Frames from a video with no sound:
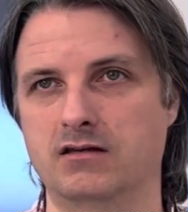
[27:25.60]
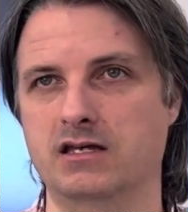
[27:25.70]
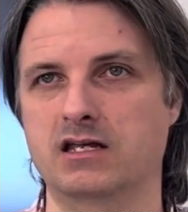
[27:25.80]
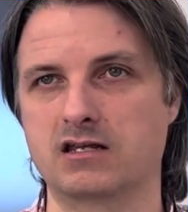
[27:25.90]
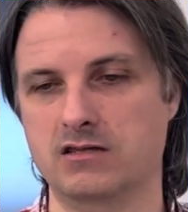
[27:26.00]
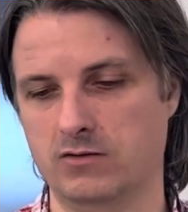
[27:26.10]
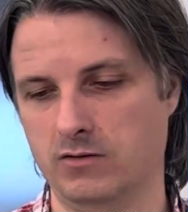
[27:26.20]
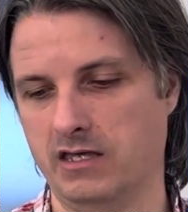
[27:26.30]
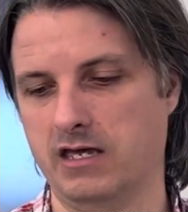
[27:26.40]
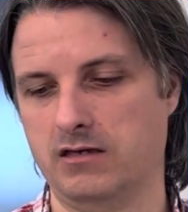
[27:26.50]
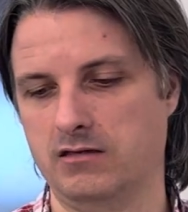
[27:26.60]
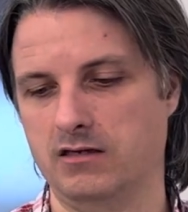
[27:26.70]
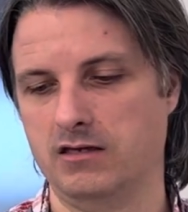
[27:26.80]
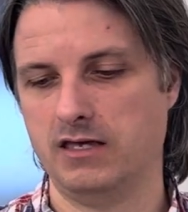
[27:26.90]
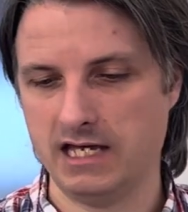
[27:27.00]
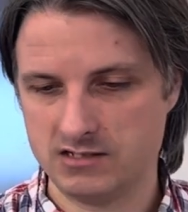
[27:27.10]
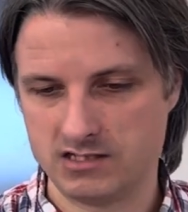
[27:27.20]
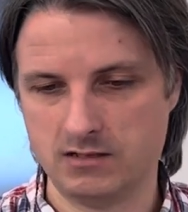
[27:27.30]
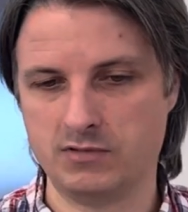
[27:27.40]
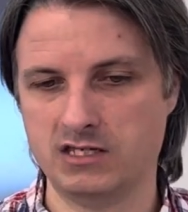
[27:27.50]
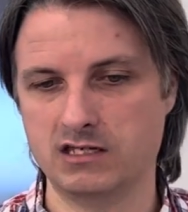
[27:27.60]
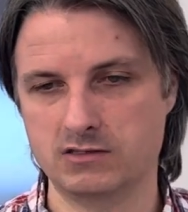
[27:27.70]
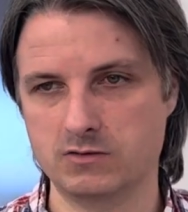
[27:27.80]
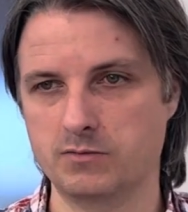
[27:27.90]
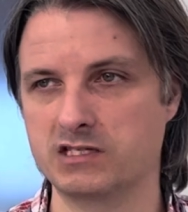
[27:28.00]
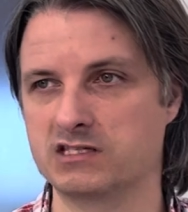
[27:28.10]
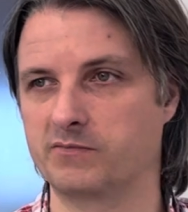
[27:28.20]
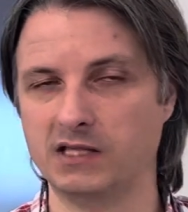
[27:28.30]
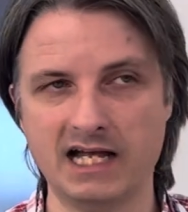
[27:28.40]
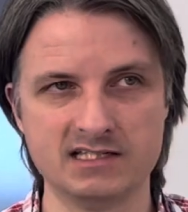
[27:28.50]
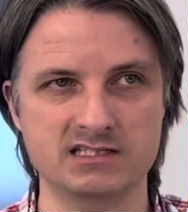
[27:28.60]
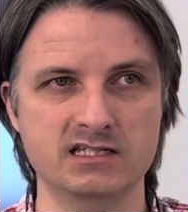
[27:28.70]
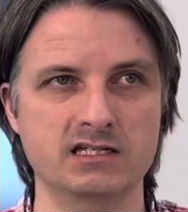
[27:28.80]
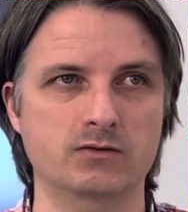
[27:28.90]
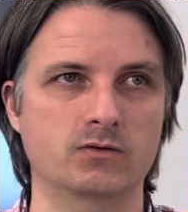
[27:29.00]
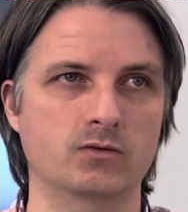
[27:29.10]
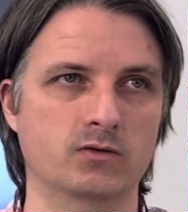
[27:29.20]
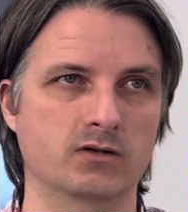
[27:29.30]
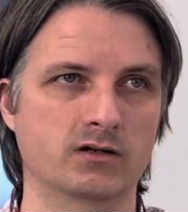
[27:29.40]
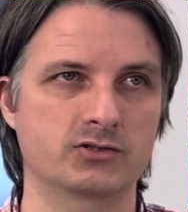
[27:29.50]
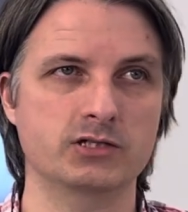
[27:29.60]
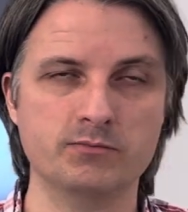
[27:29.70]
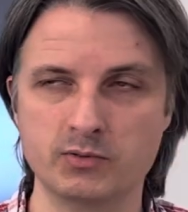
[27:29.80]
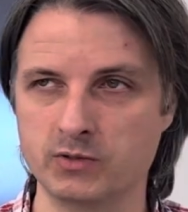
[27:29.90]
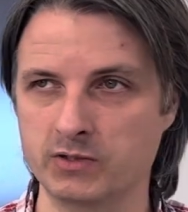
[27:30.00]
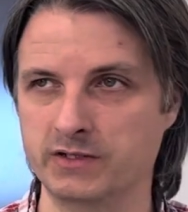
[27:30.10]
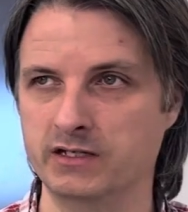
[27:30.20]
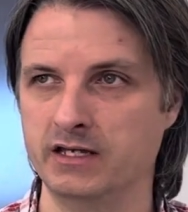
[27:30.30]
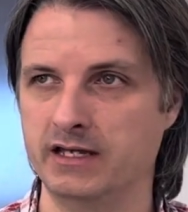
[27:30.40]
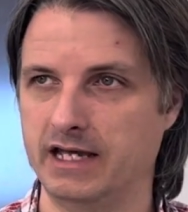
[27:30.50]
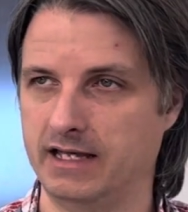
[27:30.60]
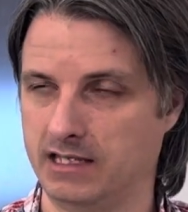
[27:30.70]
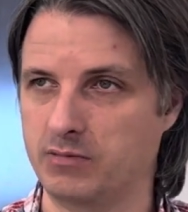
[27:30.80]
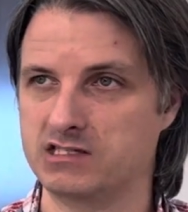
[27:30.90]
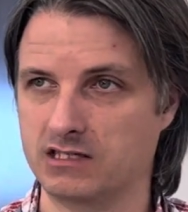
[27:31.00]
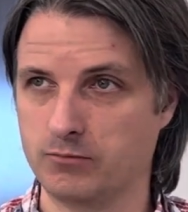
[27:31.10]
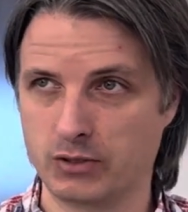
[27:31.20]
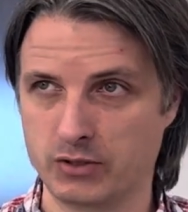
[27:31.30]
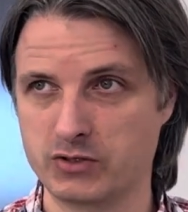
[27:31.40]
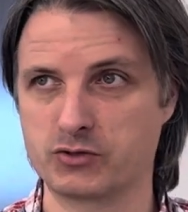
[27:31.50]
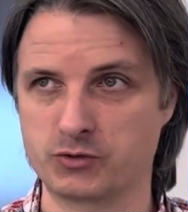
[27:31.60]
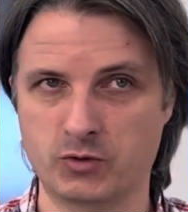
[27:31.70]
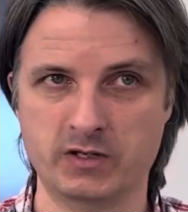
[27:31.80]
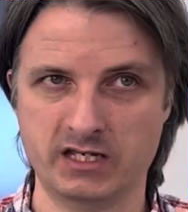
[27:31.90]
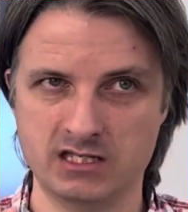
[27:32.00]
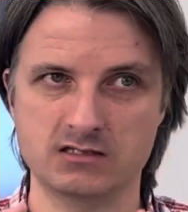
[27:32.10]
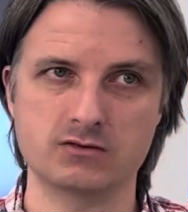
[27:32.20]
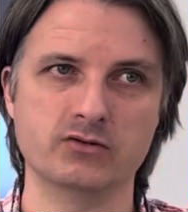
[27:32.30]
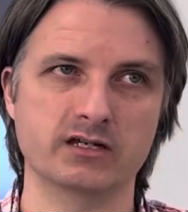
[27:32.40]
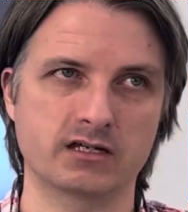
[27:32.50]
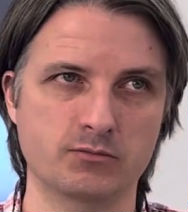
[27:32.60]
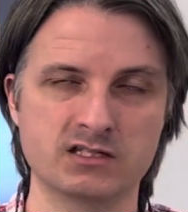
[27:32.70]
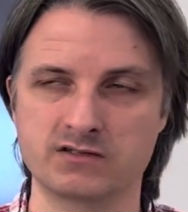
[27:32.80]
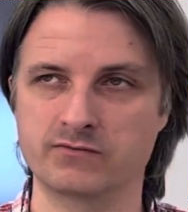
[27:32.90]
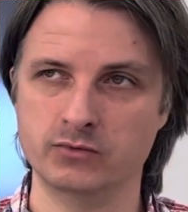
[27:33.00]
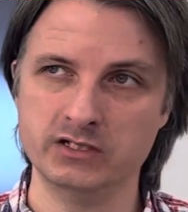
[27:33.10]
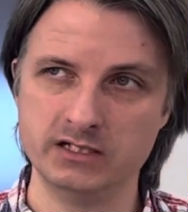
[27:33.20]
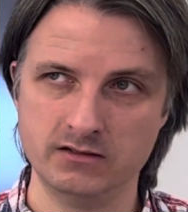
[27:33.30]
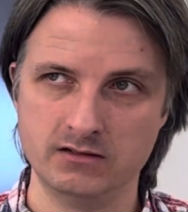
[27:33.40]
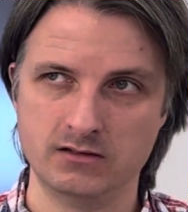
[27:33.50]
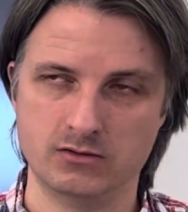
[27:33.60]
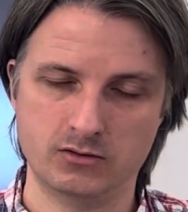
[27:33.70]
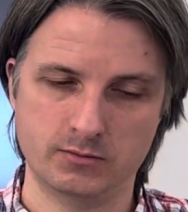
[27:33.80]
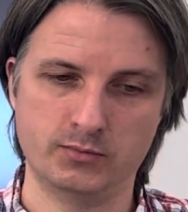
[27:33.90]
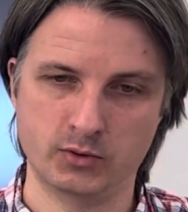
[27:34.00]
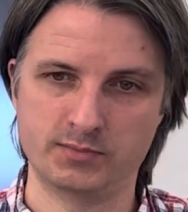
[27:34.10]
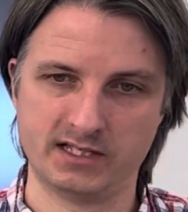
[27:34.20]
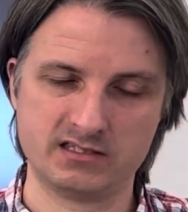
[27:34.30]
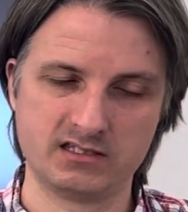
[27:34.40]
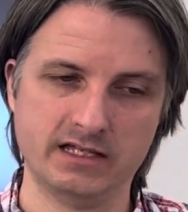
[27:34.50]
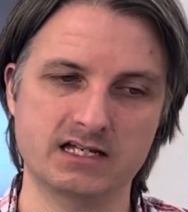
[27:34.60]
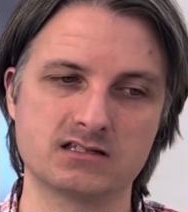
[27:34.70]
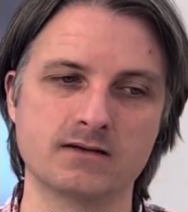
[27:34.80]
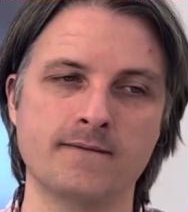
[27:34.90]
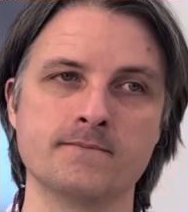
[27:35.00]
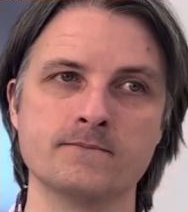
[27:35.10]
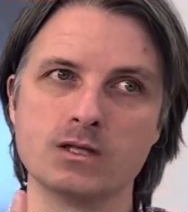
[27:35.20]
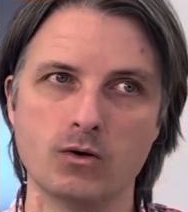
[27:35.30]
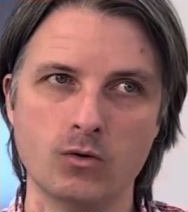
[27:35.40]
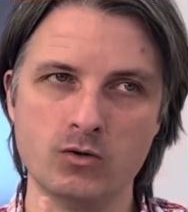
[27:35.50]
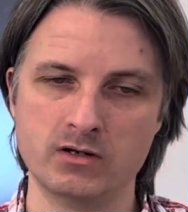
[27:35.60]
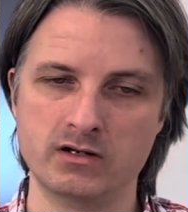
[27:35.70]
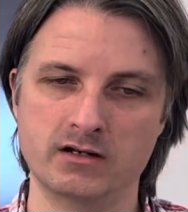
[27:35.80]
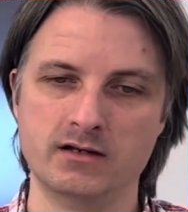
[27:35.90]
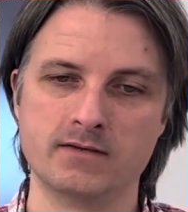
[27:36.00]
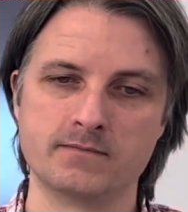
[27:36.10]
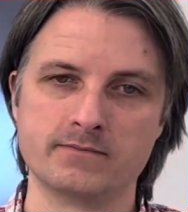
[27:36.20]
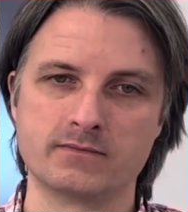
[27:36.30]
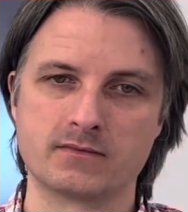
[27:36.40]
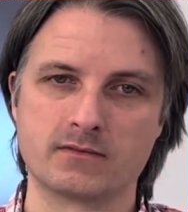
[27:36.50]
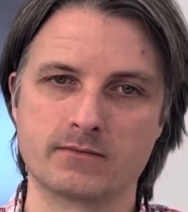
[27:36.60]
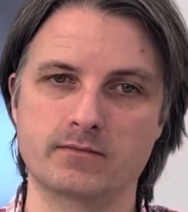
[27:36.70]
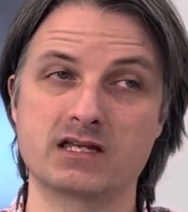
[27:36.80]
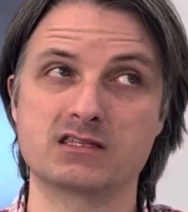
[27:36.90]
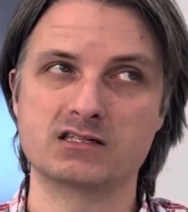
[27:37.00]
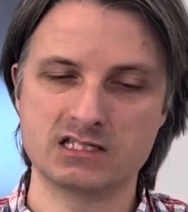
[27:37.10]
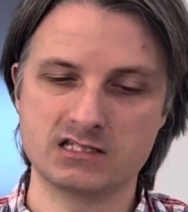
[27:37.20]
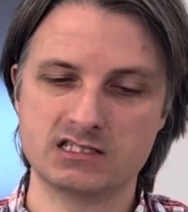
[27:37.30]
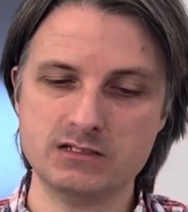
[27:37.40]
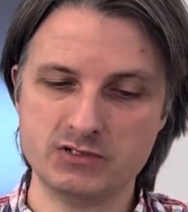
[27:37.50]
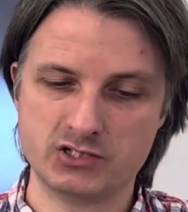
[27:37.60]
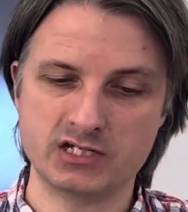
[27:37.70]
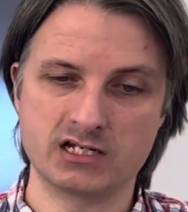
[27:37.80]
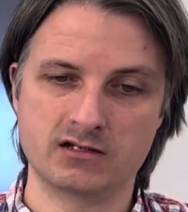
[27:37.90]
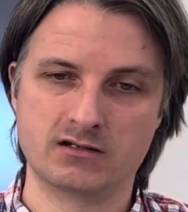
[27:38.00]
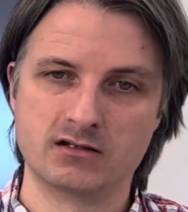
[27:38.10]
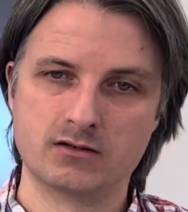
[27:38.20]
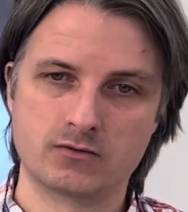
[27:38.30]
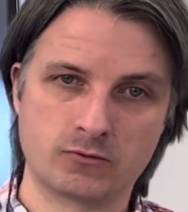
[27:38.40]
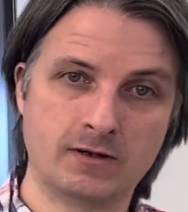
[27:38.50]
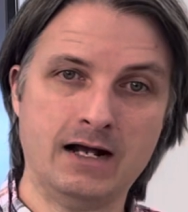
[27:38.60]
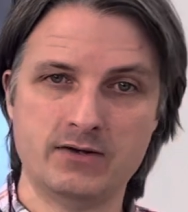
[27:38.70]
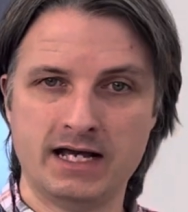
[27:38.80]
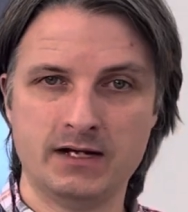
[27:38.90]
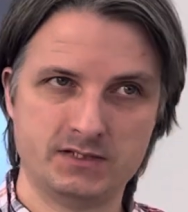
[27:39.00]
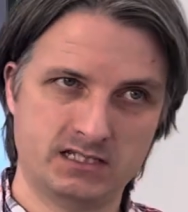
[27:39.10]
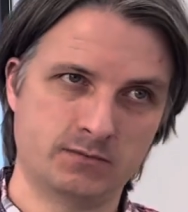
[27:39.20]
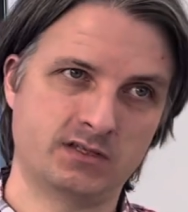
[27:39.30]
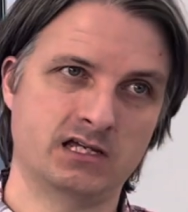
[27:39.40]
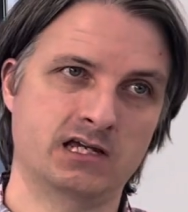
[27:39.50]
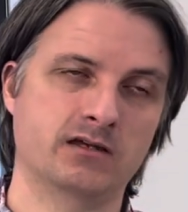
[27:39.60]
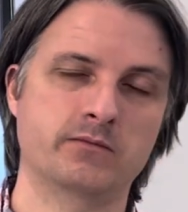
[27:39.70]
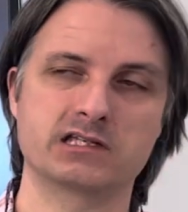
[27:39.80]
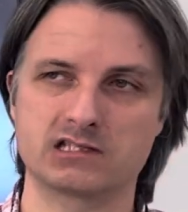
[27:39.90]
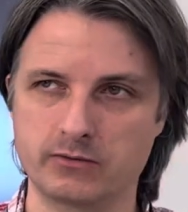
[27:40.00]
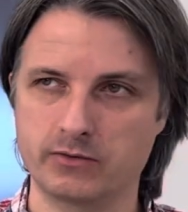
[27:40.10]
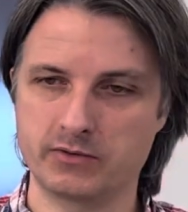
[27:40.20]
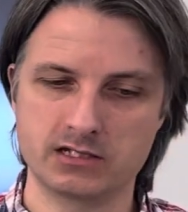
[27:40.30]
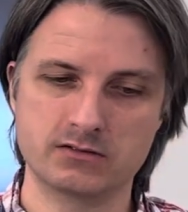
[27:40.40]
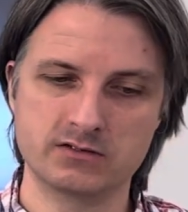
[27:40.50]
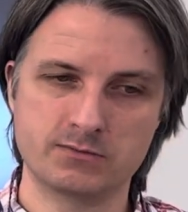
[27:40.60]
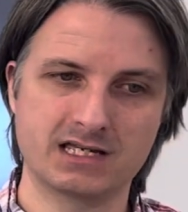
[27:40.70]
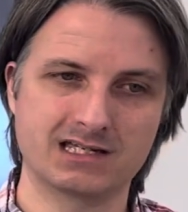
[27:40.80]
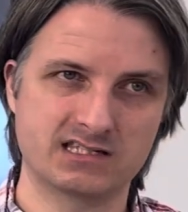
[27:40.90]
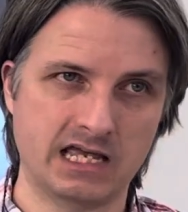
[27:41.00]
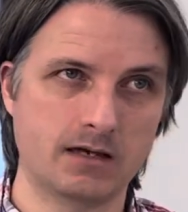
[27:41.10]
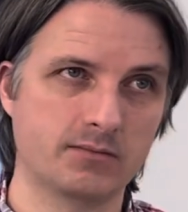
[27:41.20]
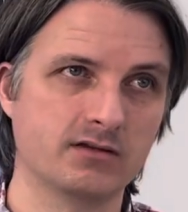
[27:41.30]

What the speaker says: and either like etch something into a piece of plastic or chipboard and like basically burn your drawing into like a piece of wood or plexiglass, or make the CNC machine route out something. Basically what we can do is make a stamp.